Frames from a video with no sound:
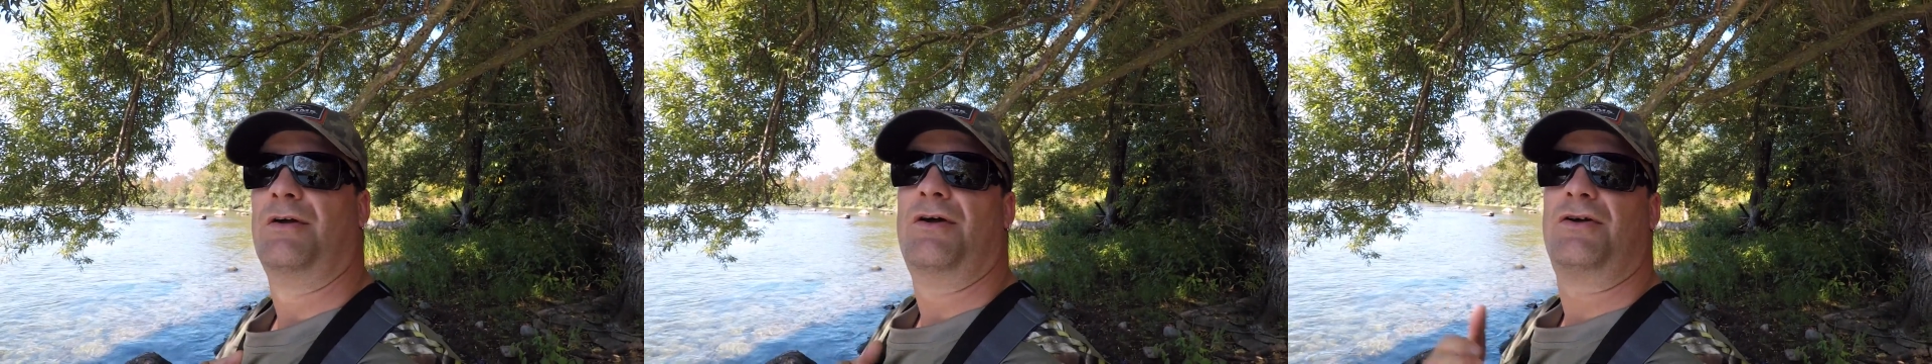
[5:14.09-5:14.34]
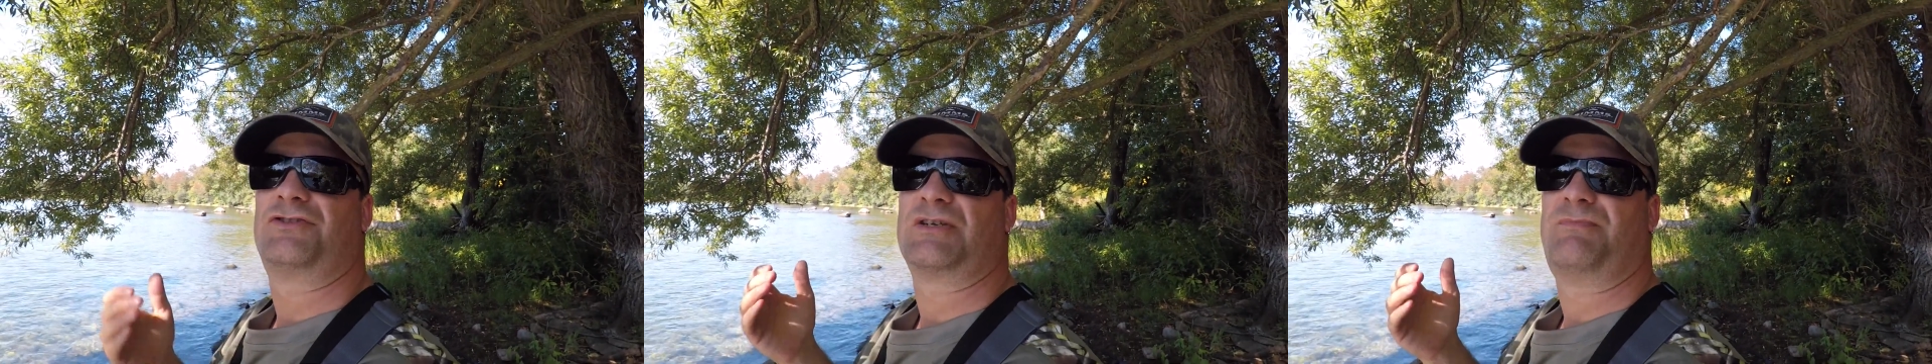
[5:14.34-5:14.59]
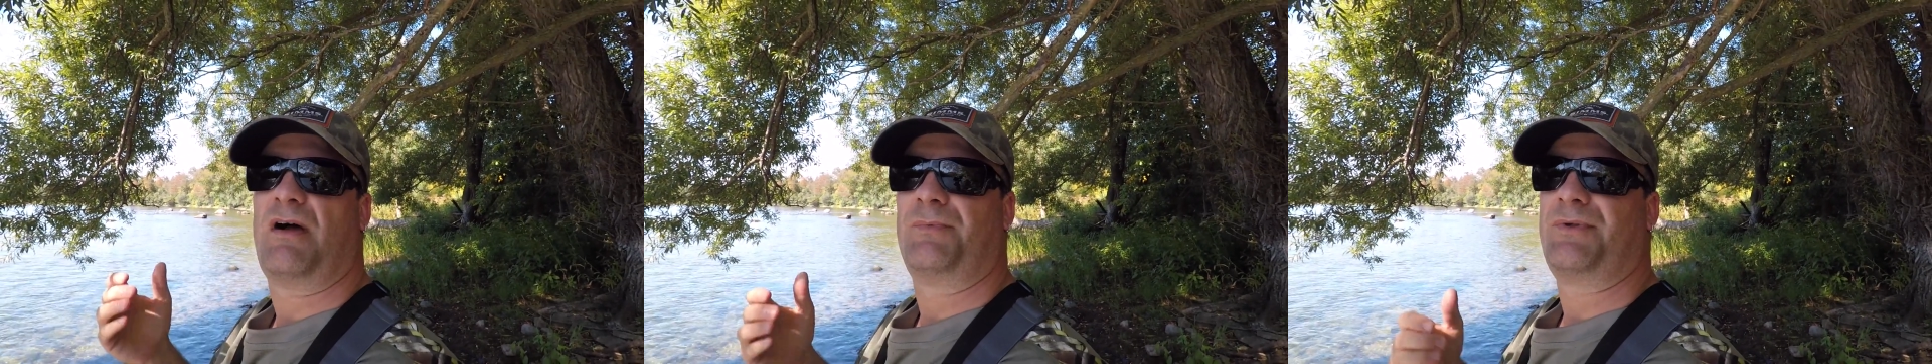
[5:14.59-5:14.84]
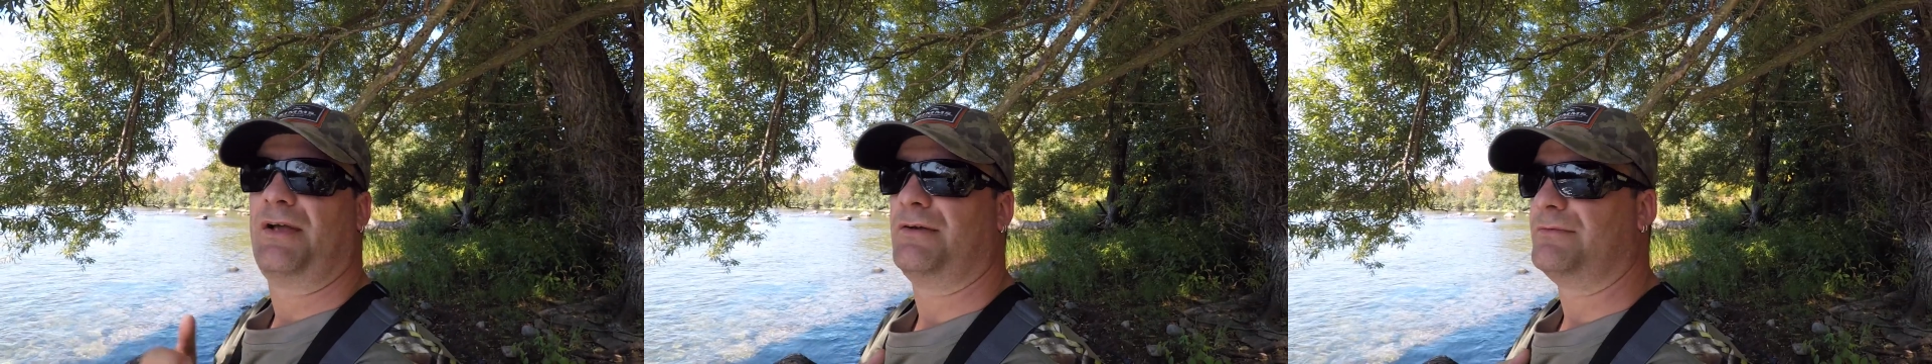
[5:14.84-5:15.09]
hook just popped
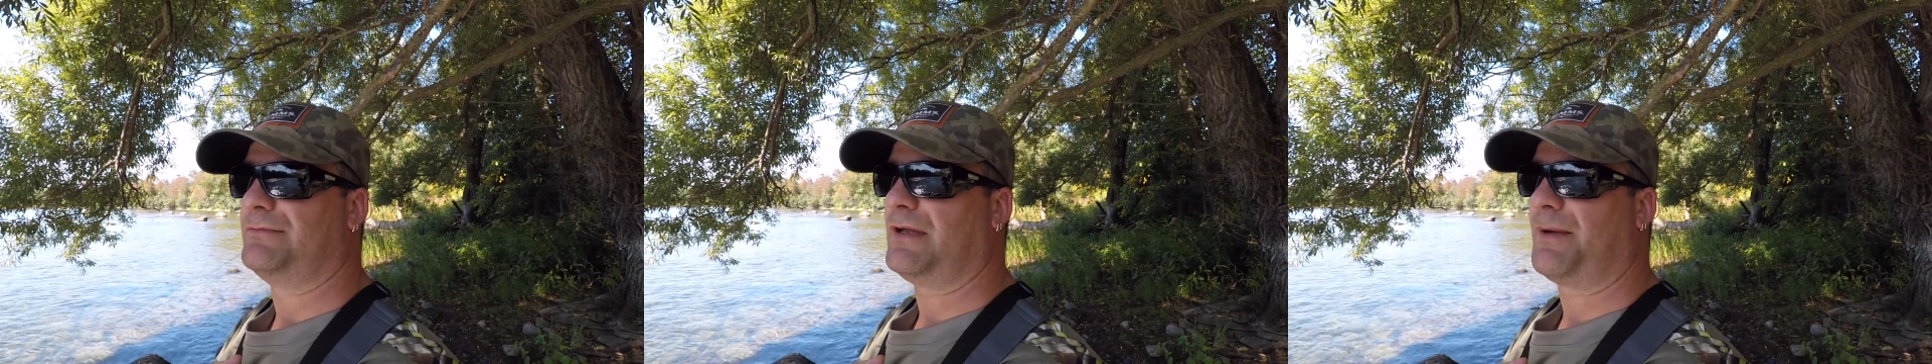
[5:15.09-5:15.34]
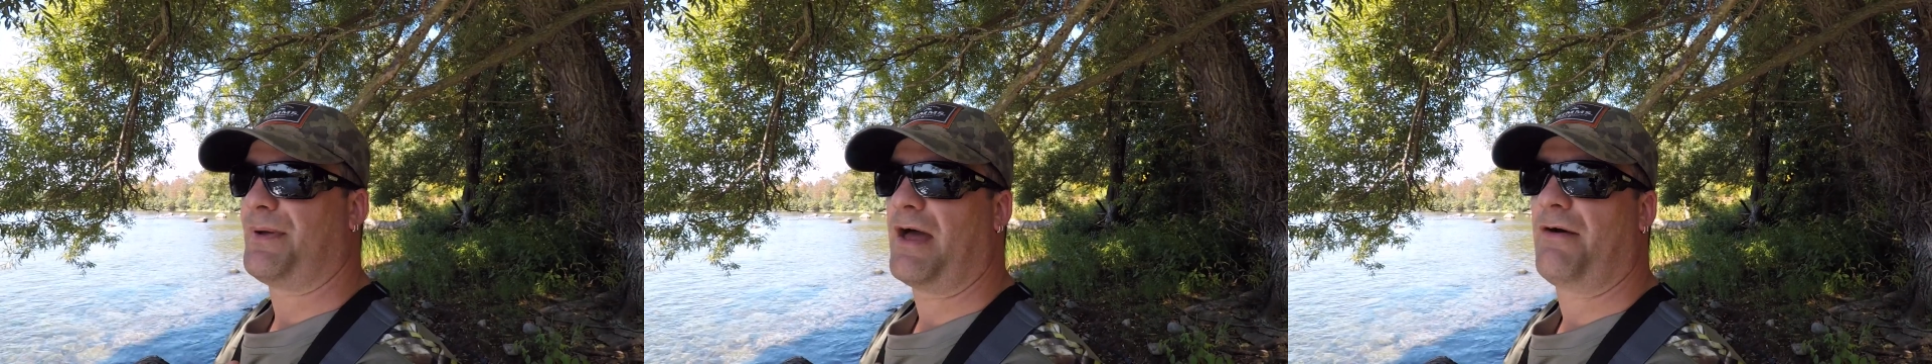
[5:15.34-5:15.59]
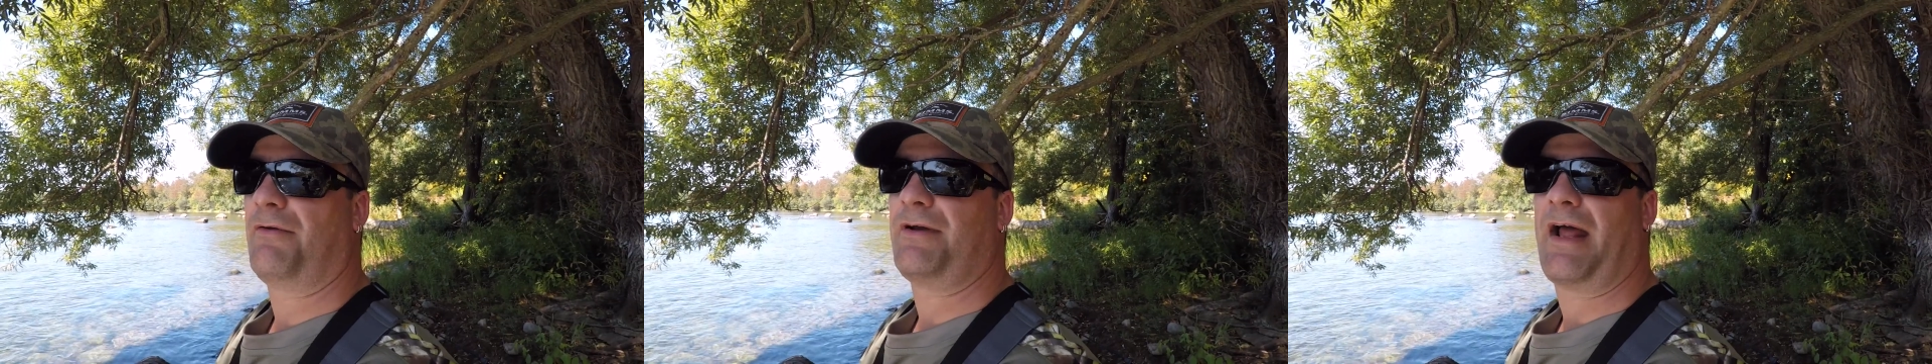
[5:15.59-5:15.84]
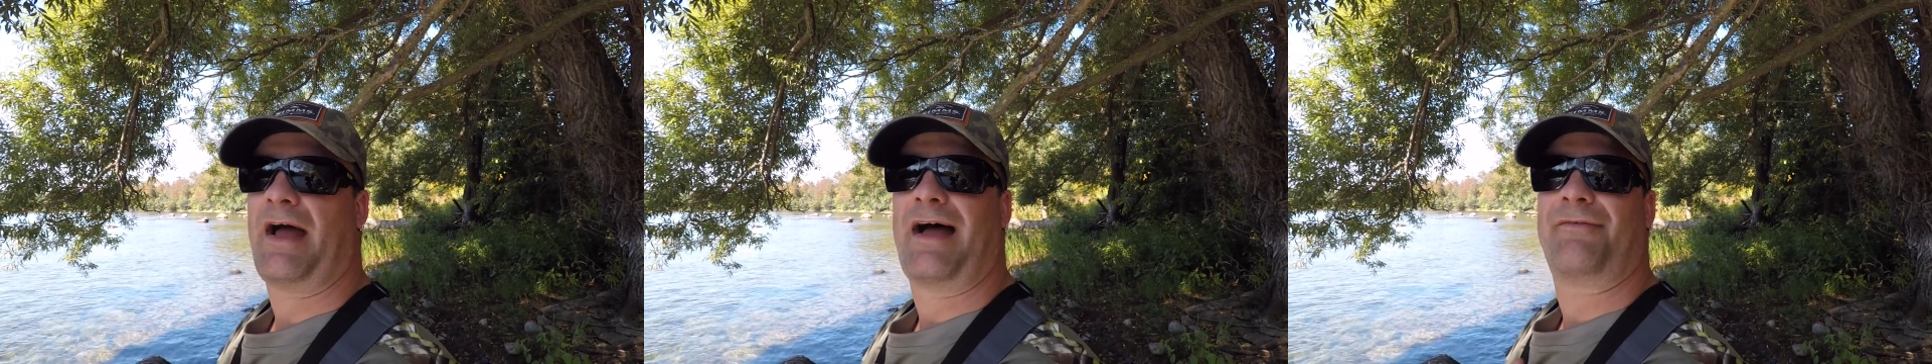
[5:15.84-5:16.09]
out like a pound and a
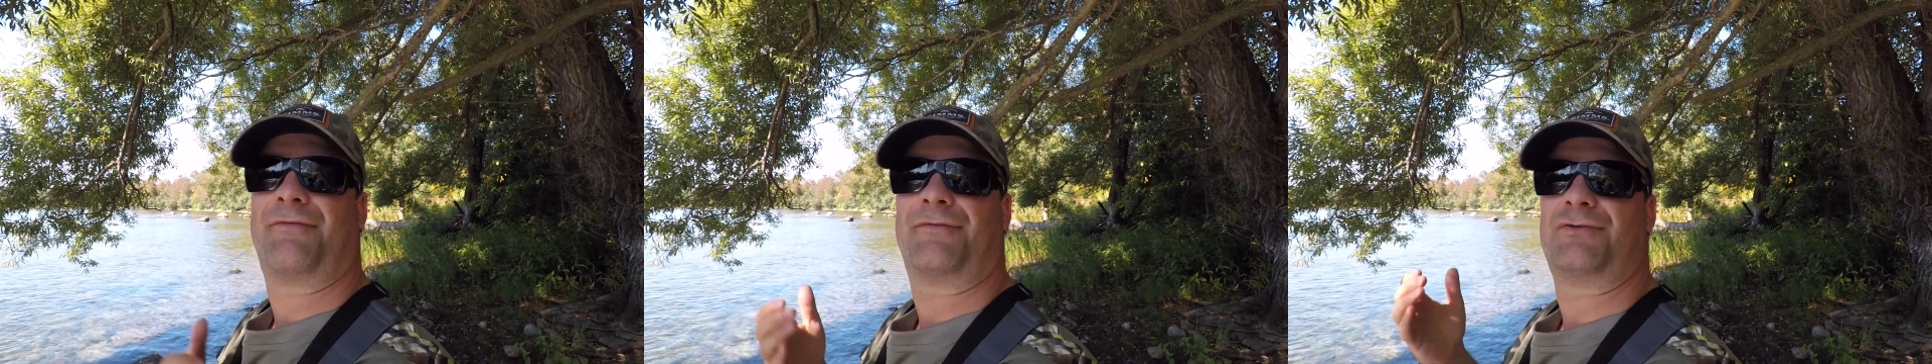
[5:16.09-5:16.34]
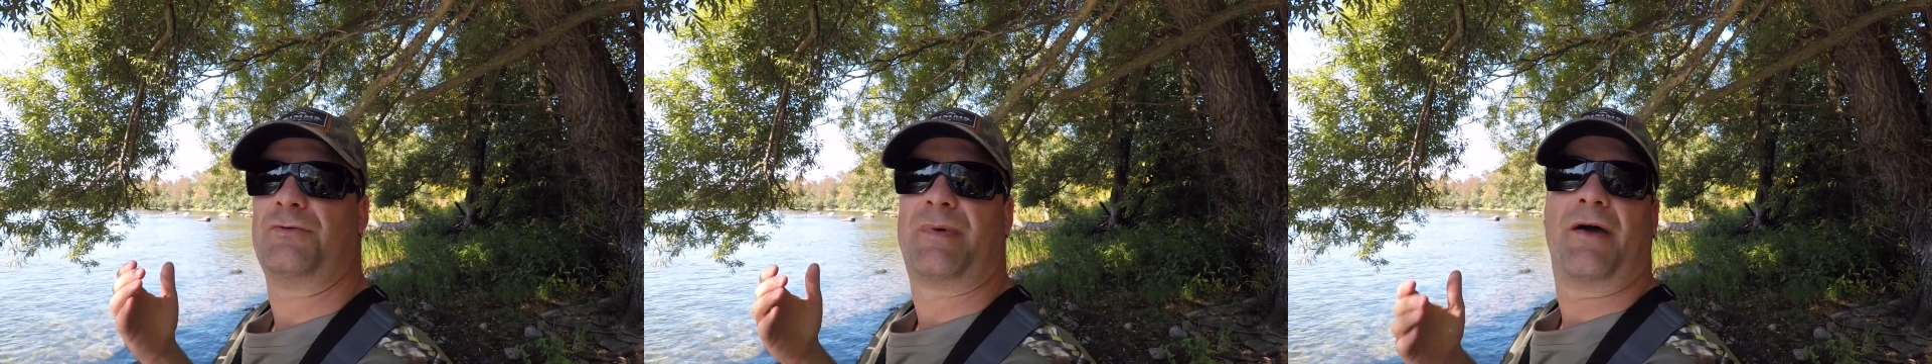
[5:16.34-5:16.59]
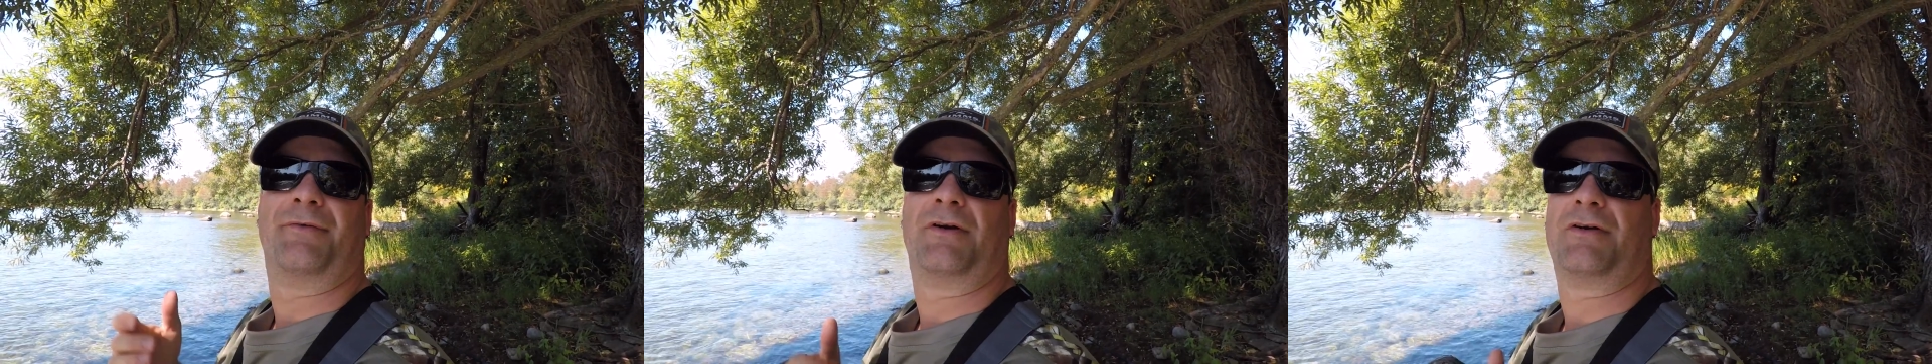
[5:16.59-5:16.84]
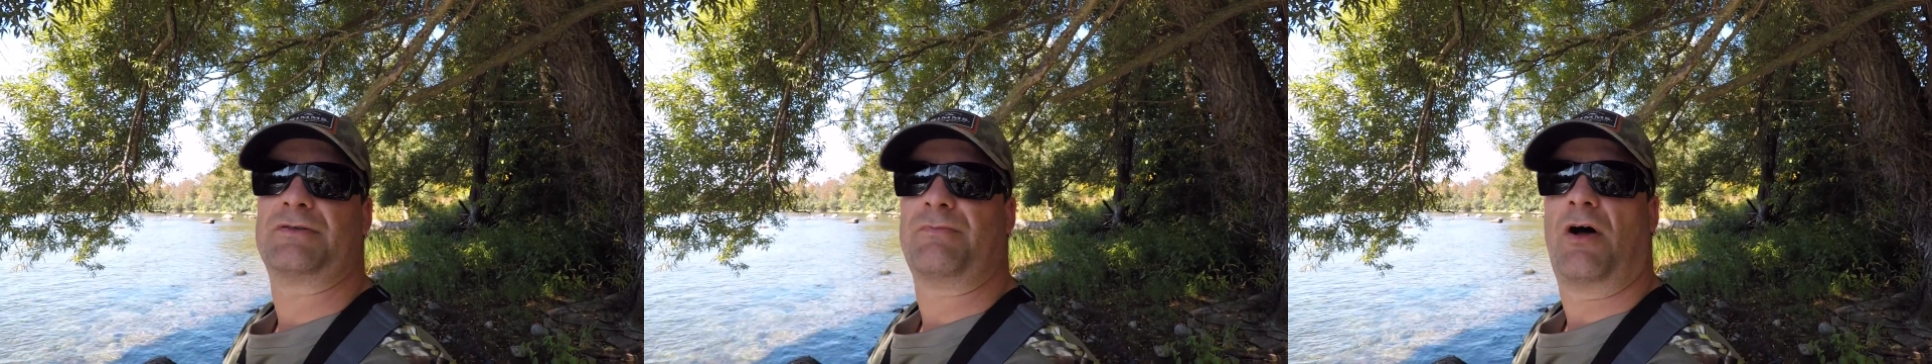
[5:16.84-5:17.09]
half,
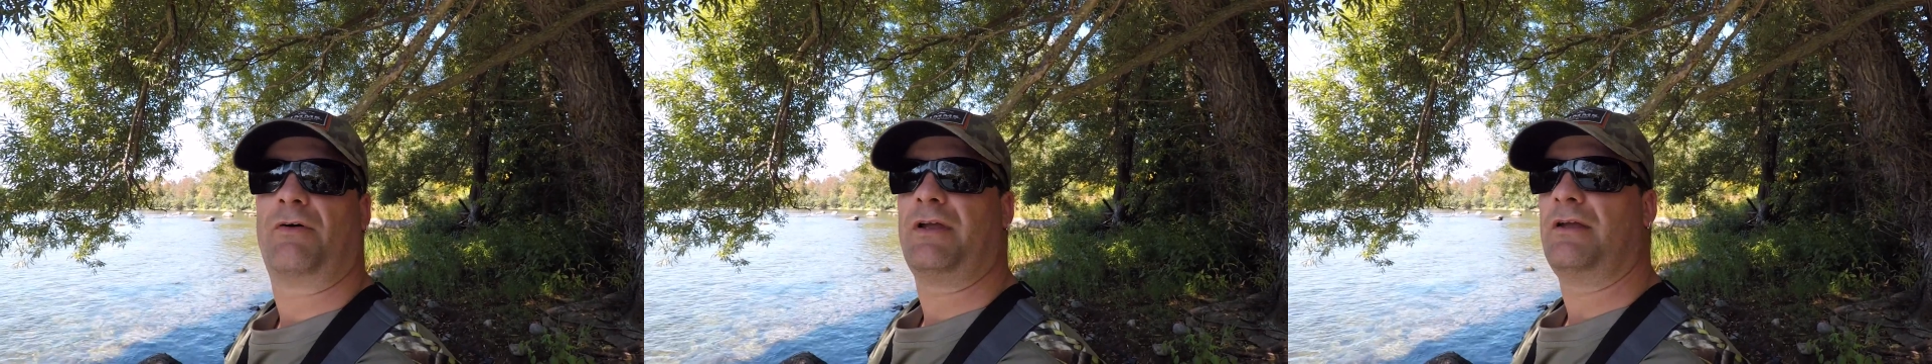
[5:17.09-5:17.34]
2-pounder, smallie.